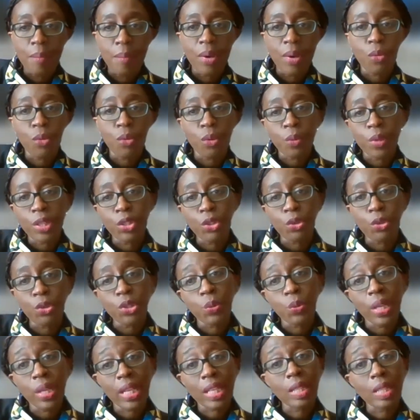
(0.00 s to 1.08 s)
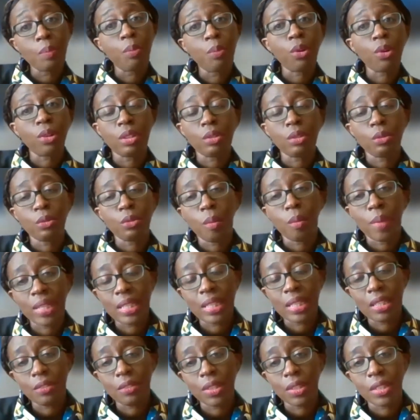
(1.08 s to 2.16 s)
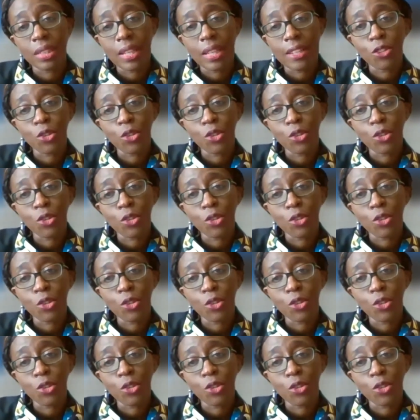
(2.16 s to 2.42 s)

But what we do is we export the raw material.